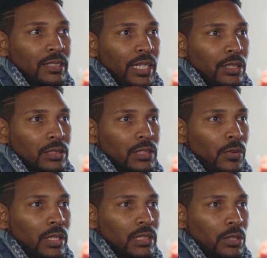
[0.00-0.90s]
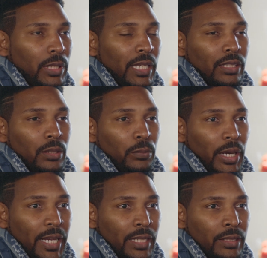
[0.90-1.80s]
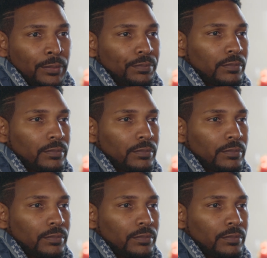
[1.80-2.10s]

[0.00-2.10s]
entails as far as creating your brand,